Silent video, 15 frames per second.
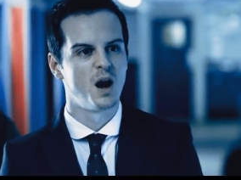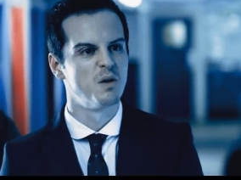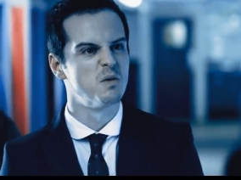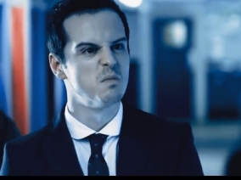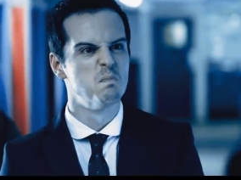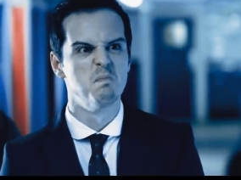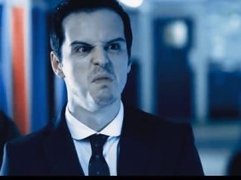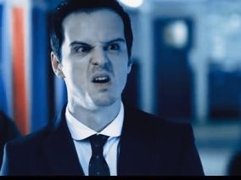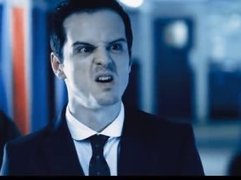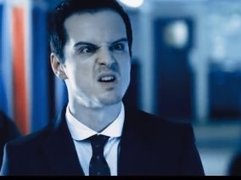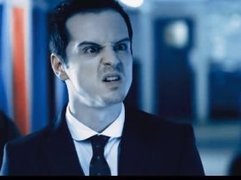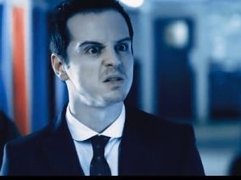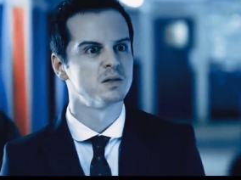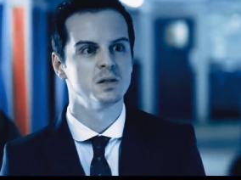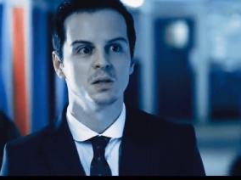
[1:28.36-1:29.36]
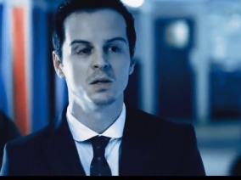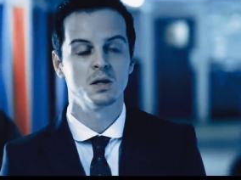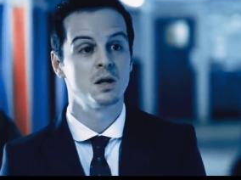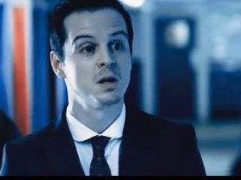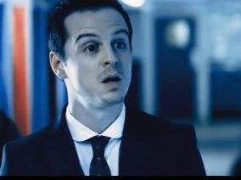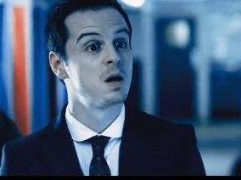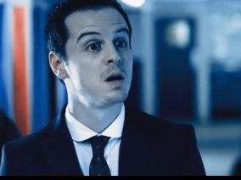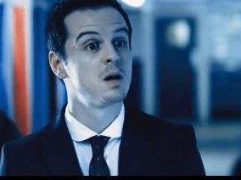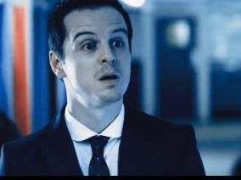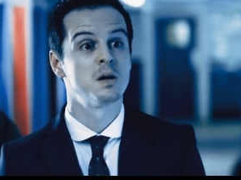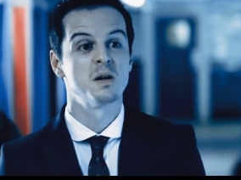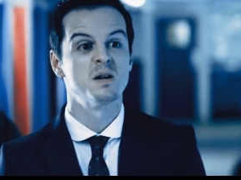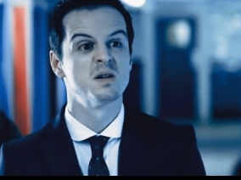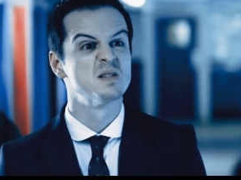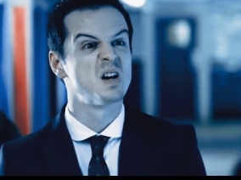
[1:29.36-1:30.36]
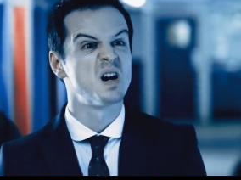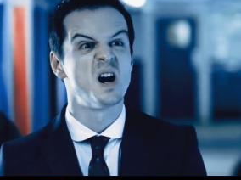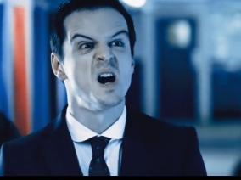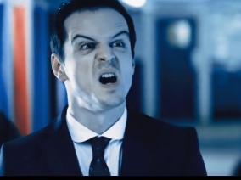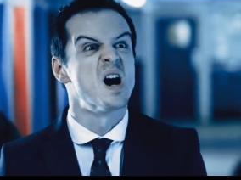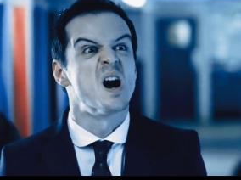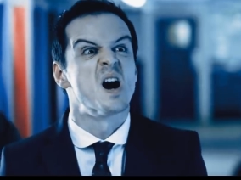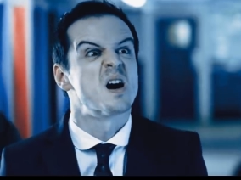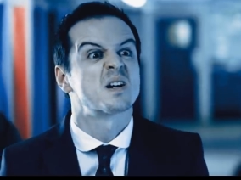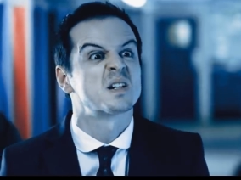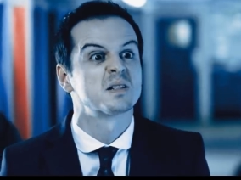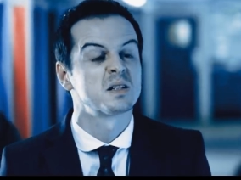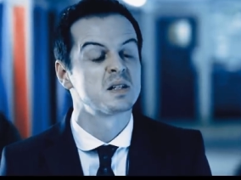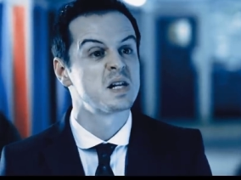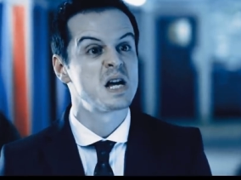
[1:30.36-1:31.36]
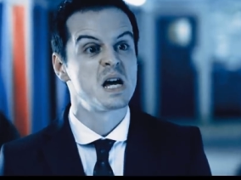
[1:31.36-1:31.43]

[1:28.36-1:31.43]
I'll burn the heart